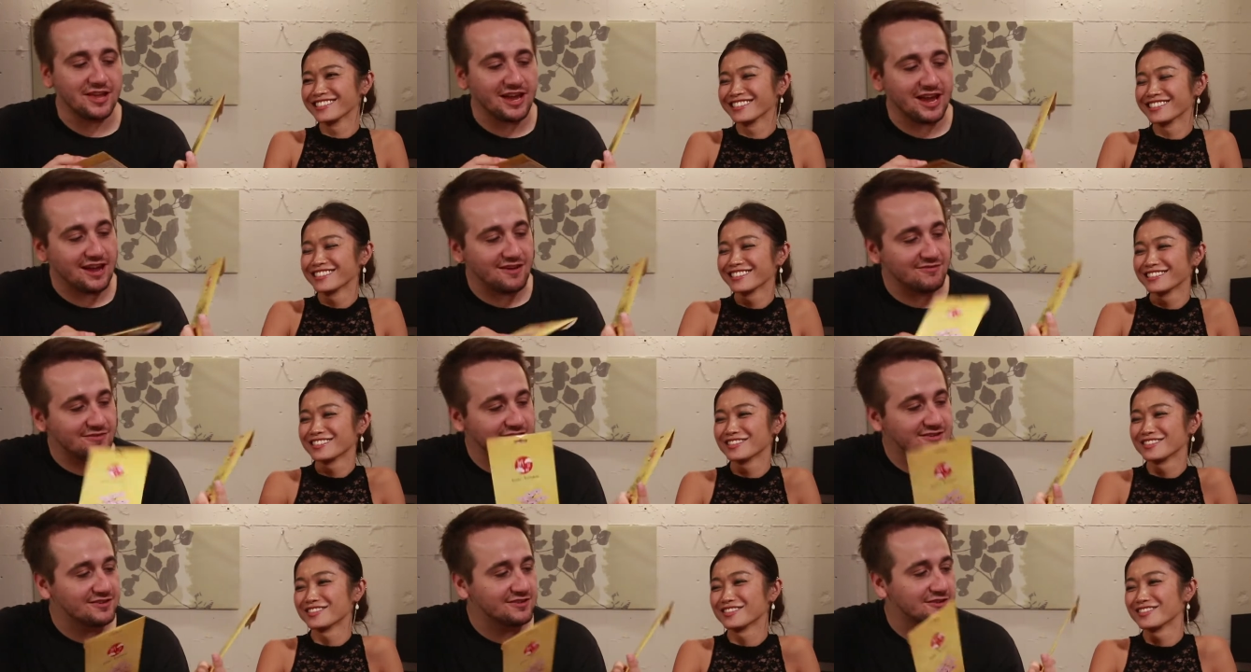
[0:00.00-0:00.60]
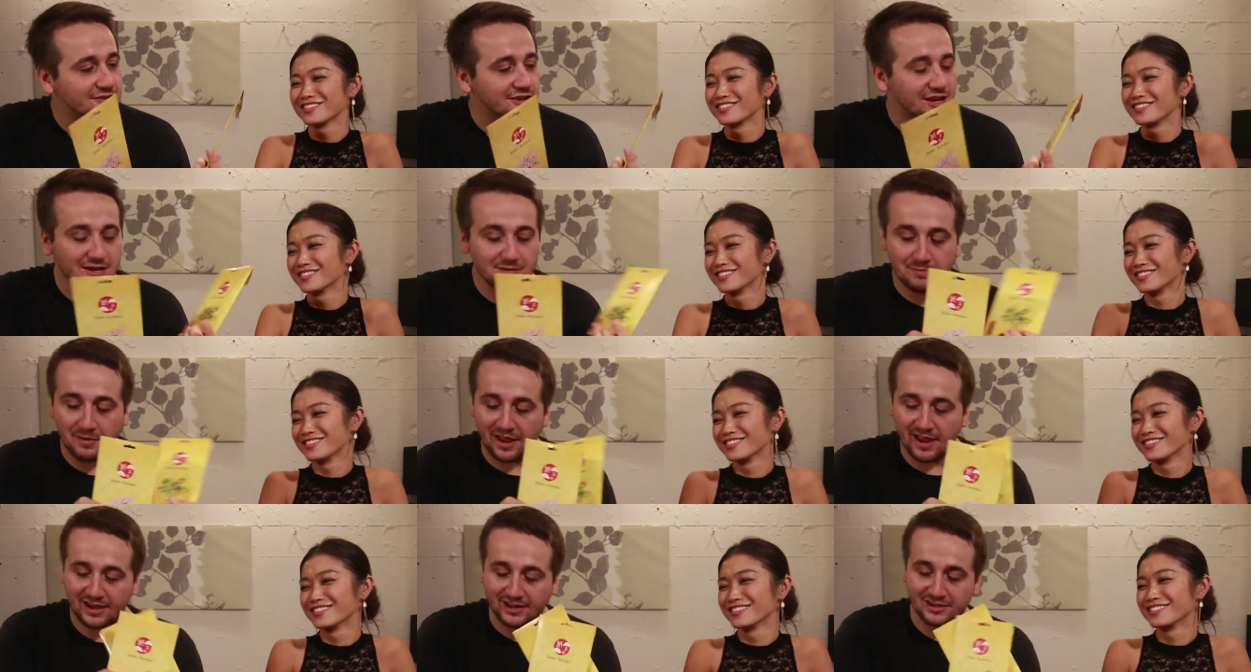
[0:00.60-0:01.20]
Speaker 1: they have these little like
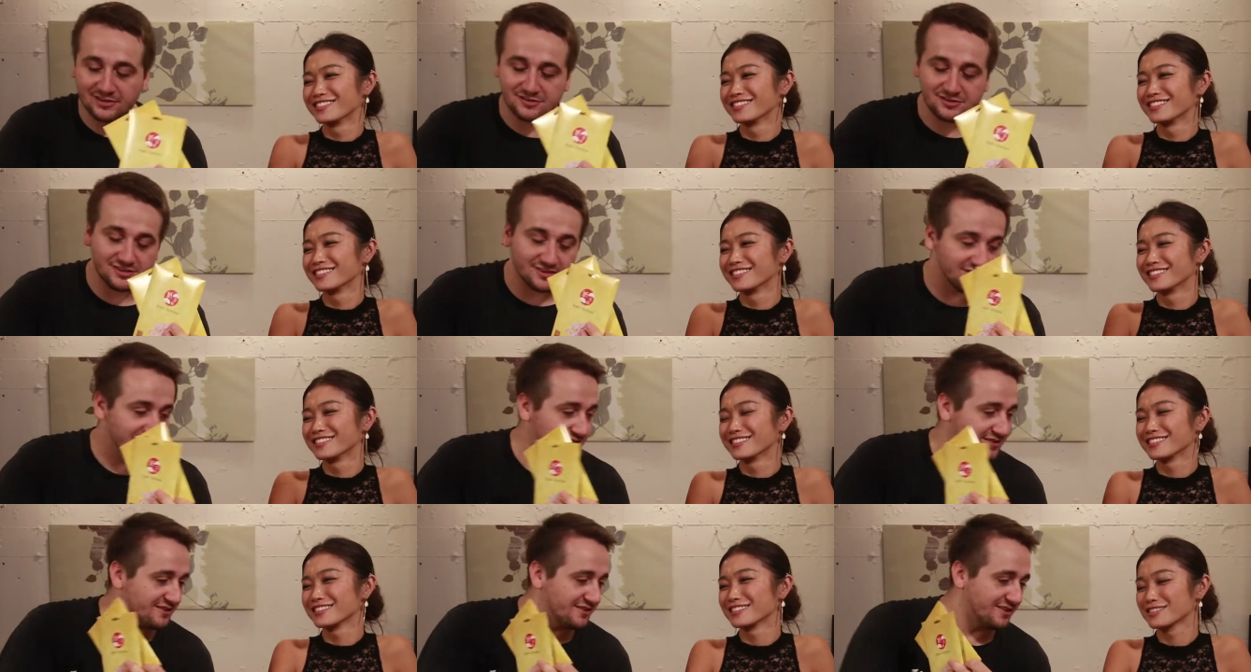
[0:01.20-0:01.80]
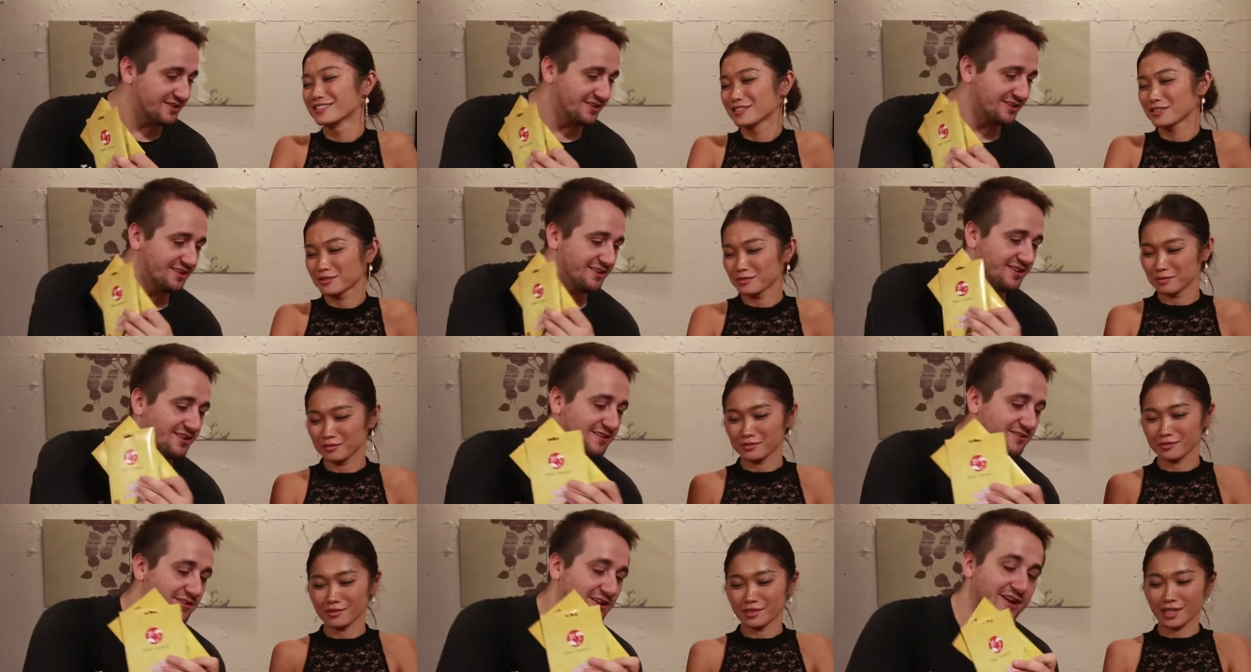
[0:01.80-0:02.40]
packages
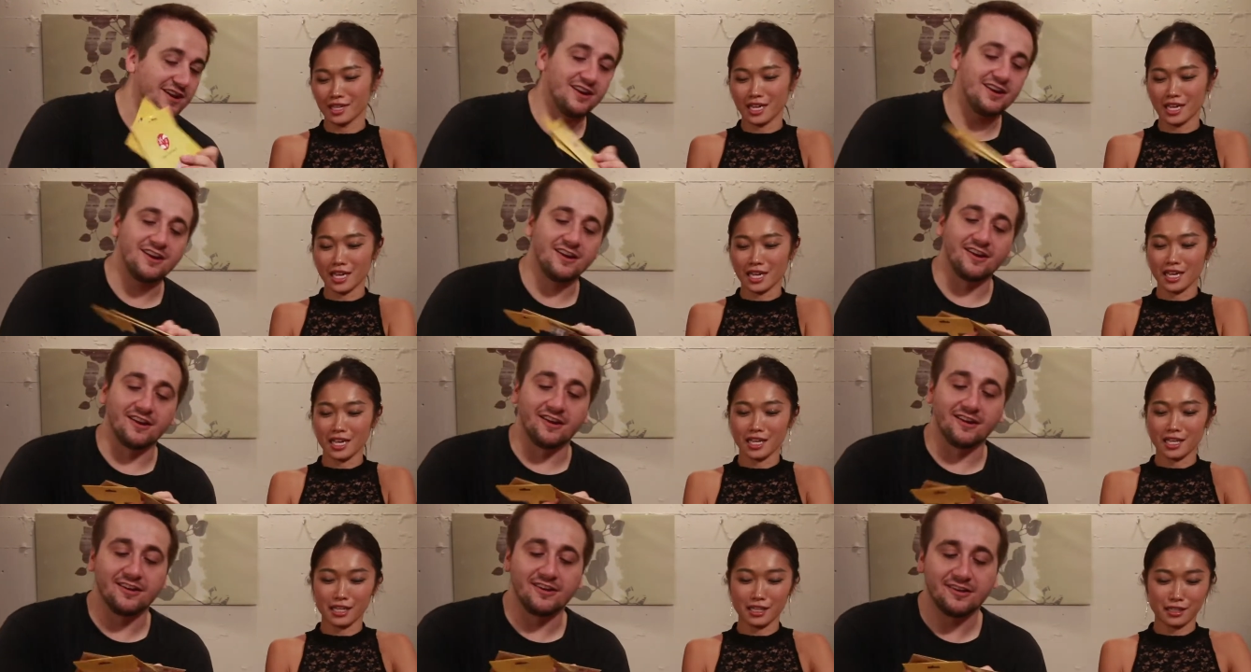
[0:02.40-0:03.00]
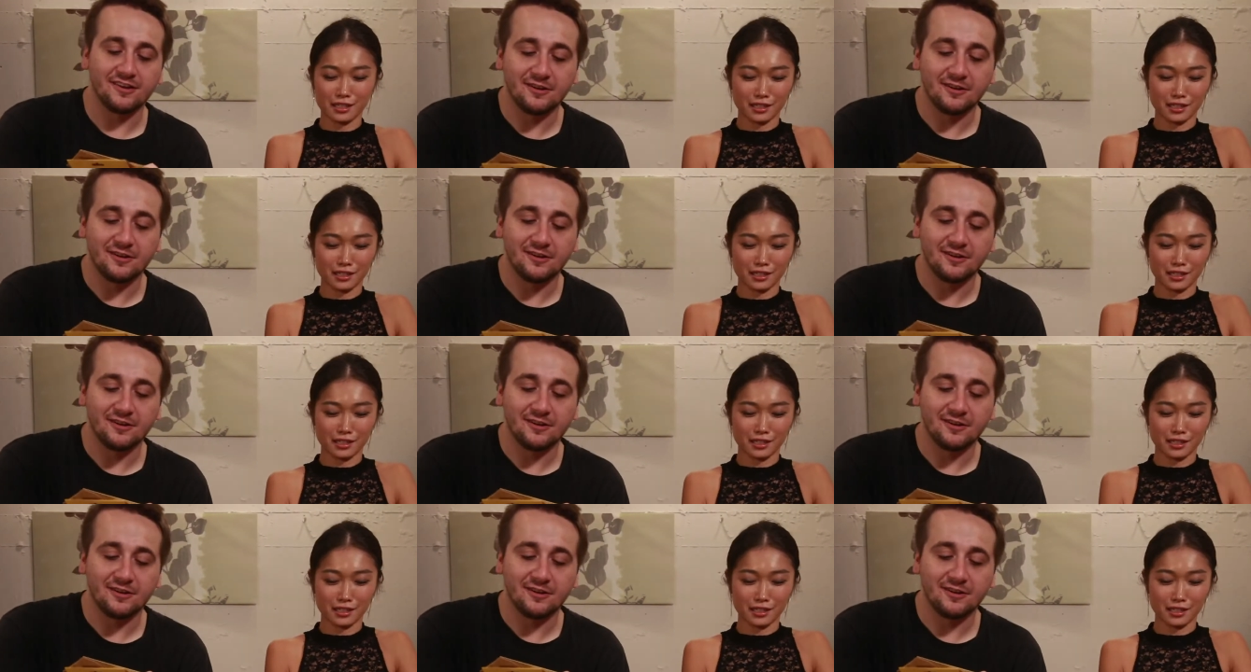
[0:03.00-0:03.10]
right here.